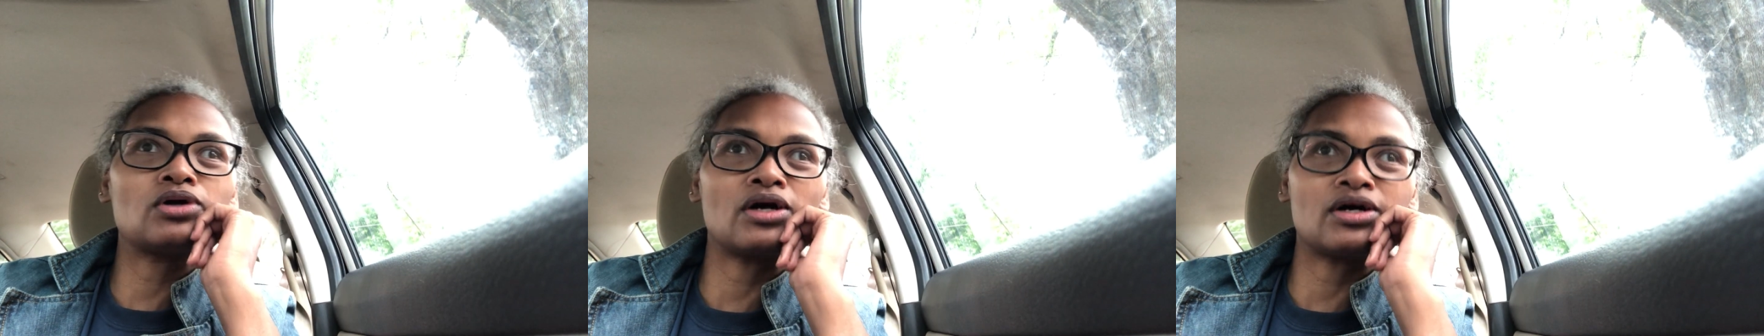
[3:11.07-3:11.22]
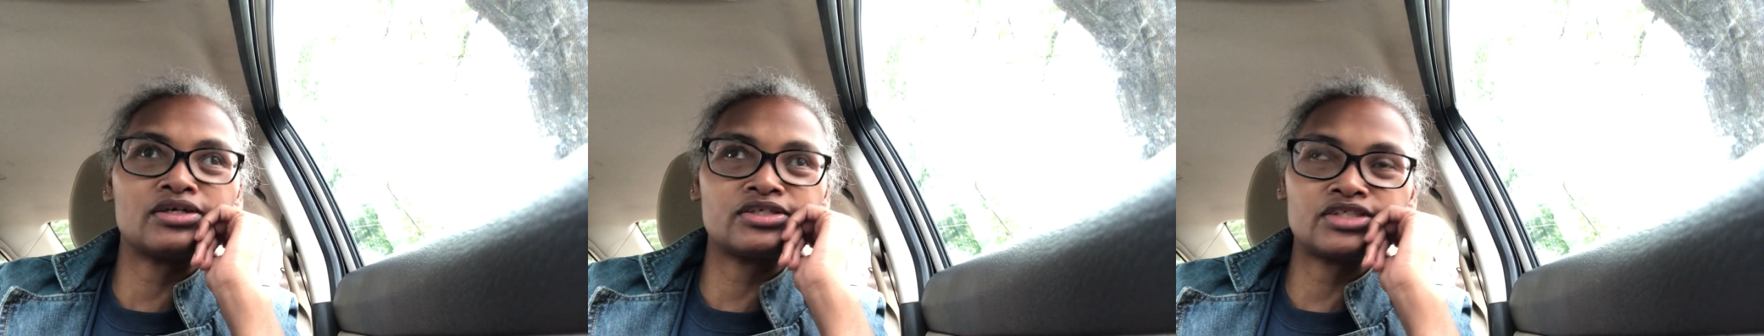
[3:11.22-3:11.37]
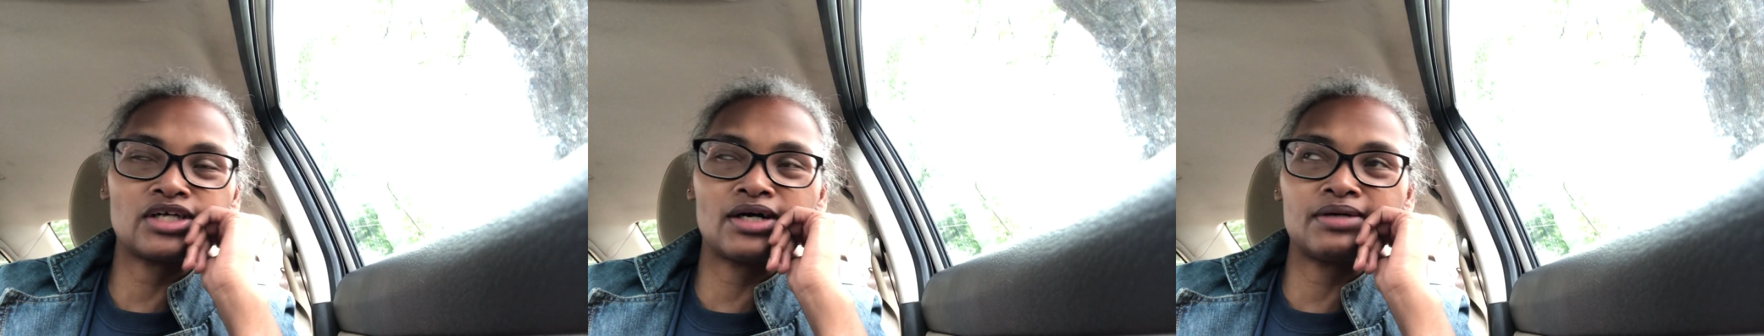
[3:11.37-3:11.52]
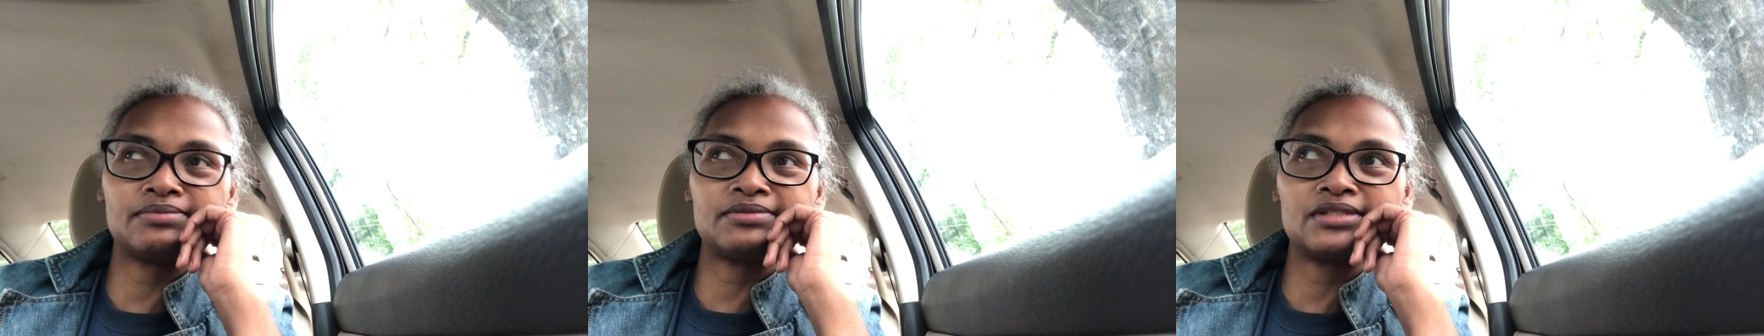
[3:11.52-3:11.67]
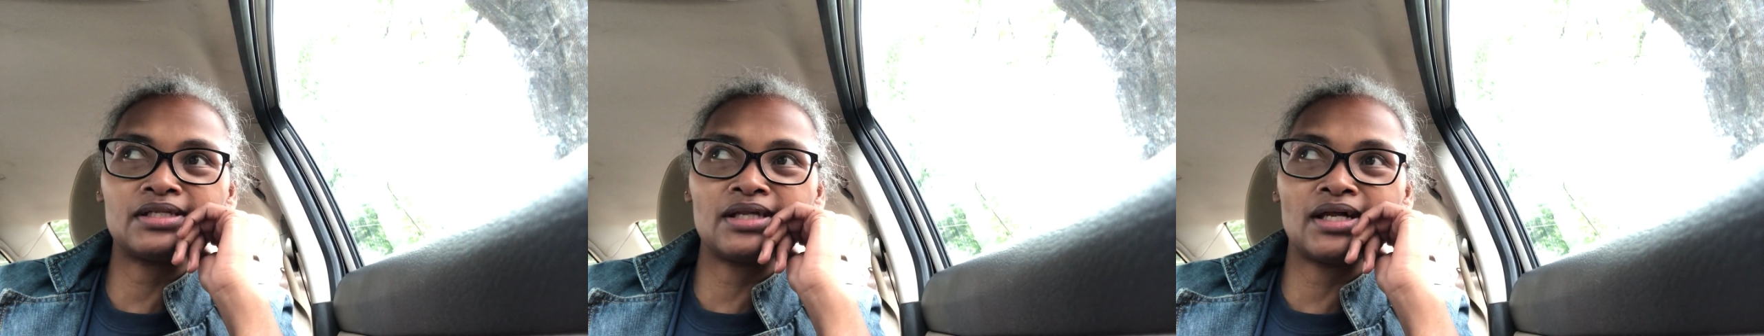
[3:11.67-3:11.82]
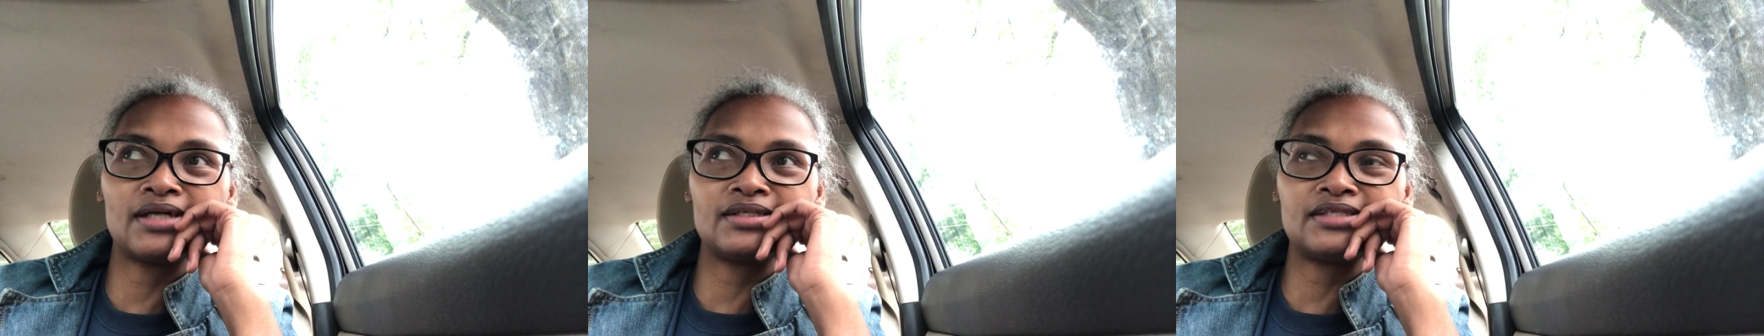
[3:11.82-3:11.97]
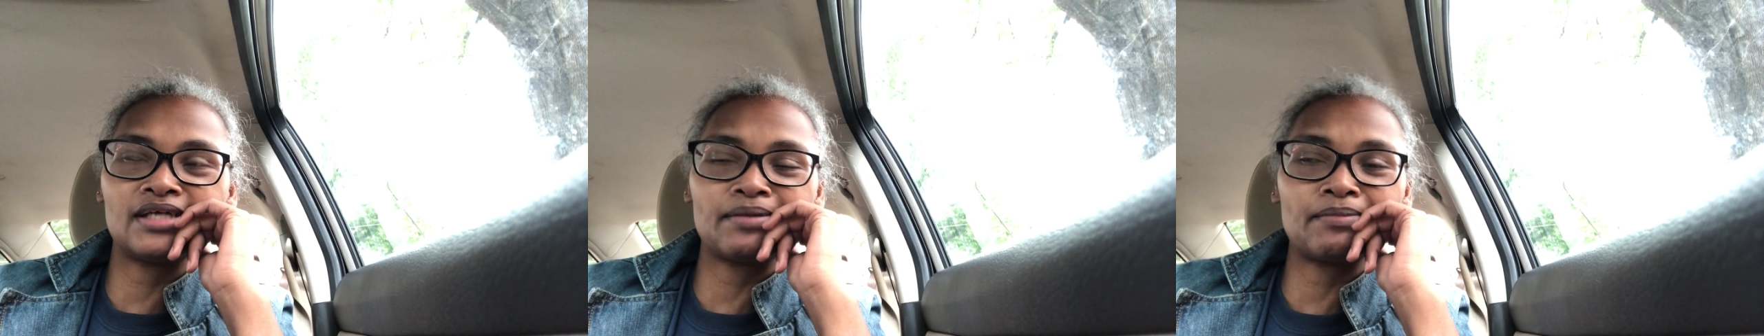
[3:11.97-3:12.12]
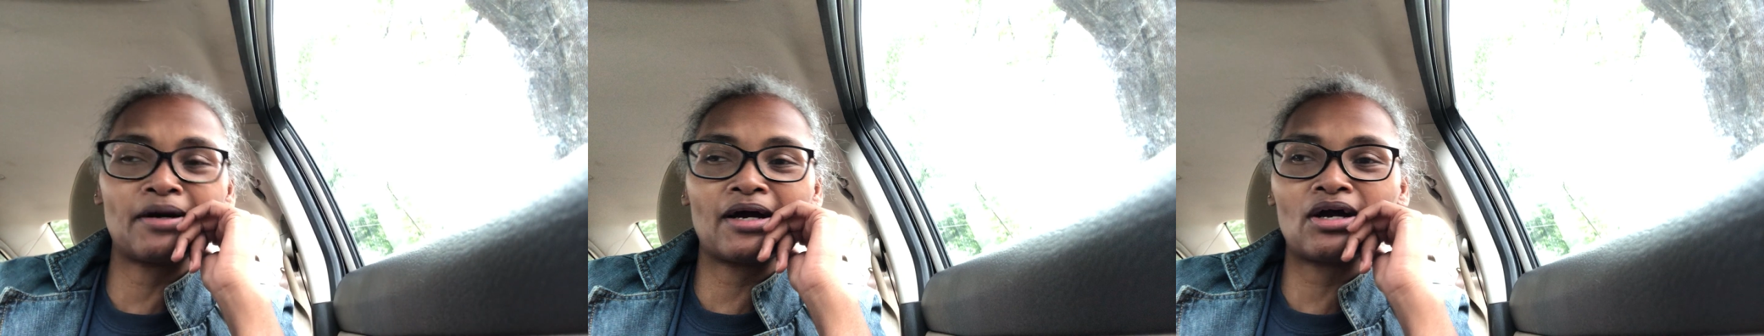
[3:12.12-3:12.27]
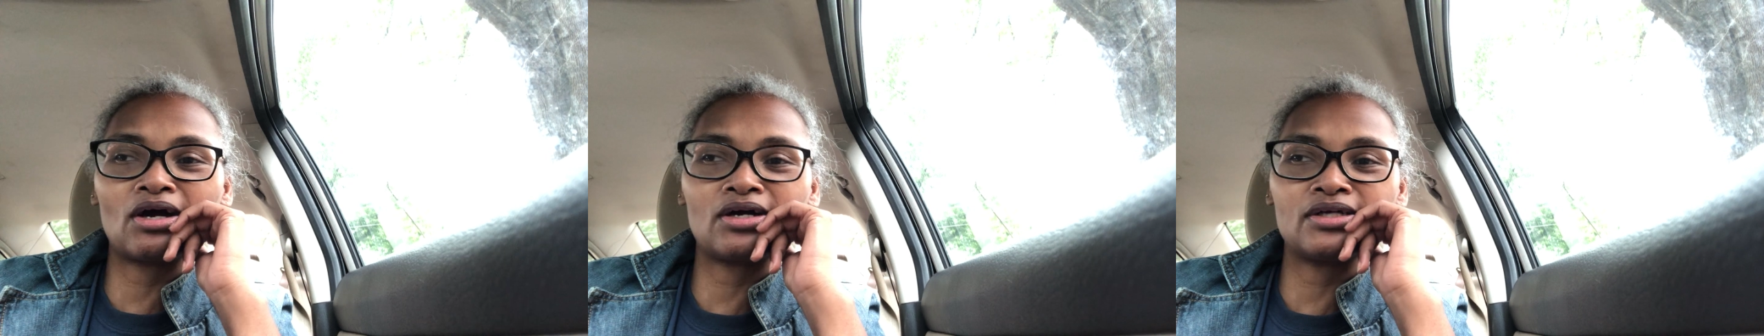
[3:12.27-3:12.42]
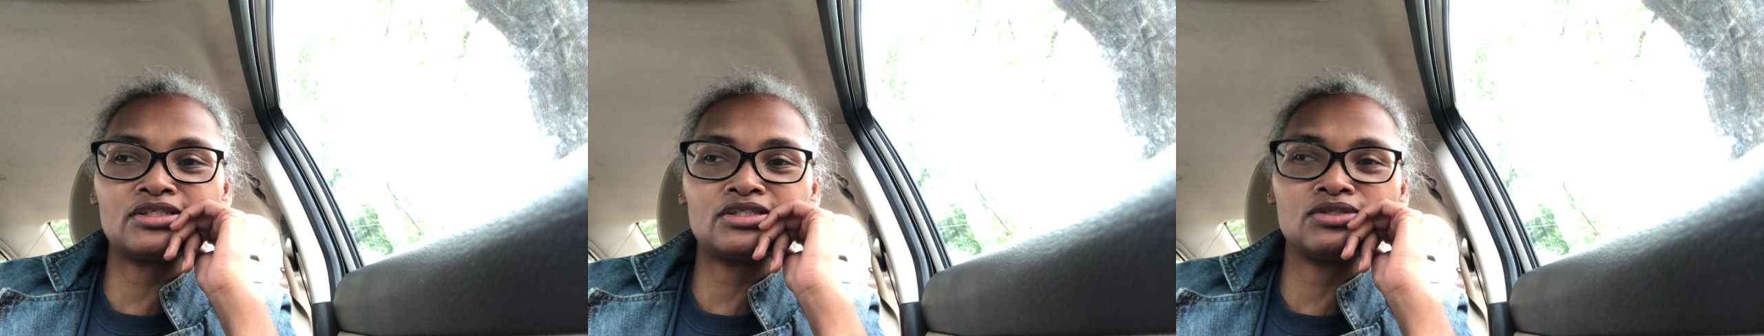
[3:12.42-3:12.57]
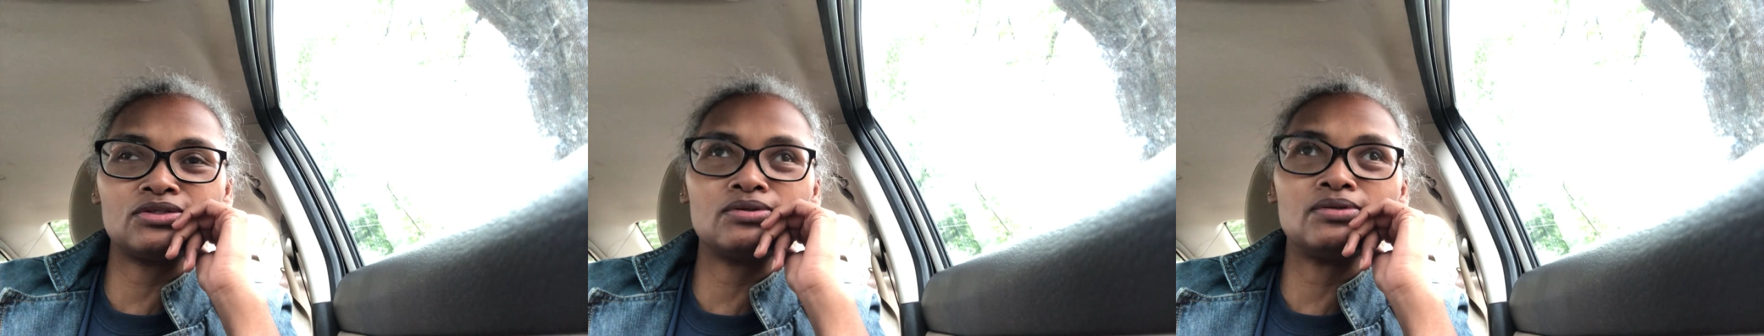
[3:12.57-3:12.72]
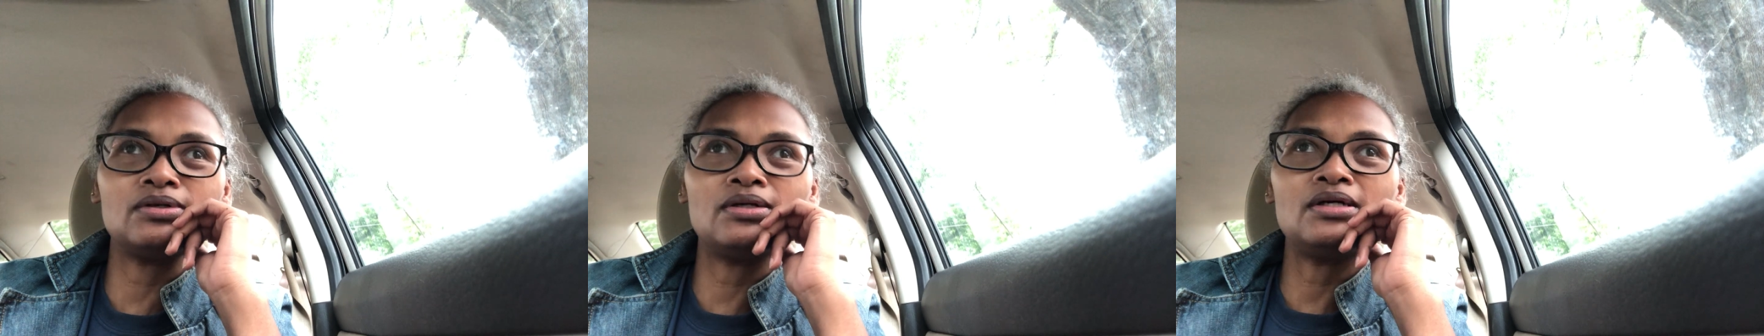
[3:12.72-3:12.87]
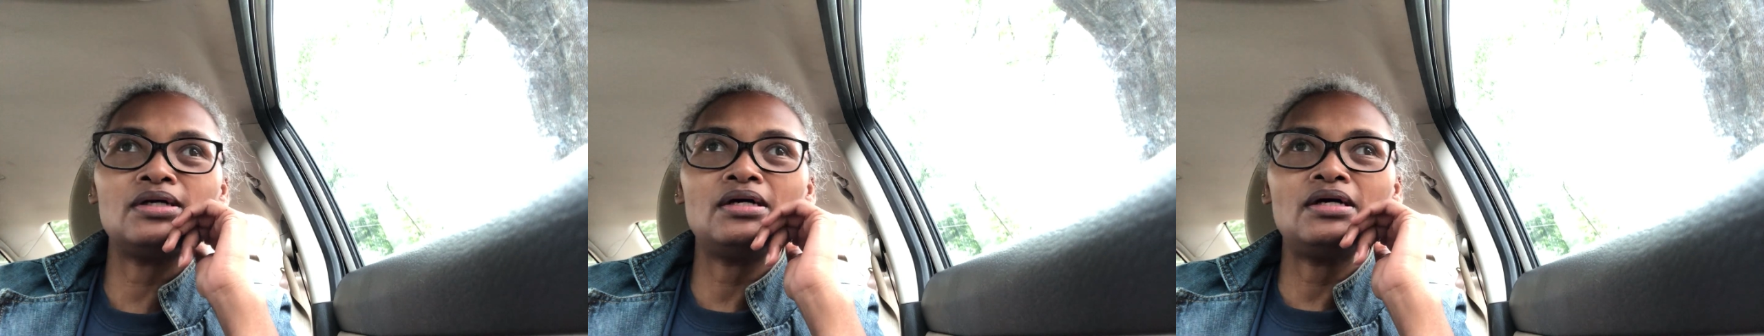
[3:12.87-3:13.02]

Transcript: car shops that I take my car to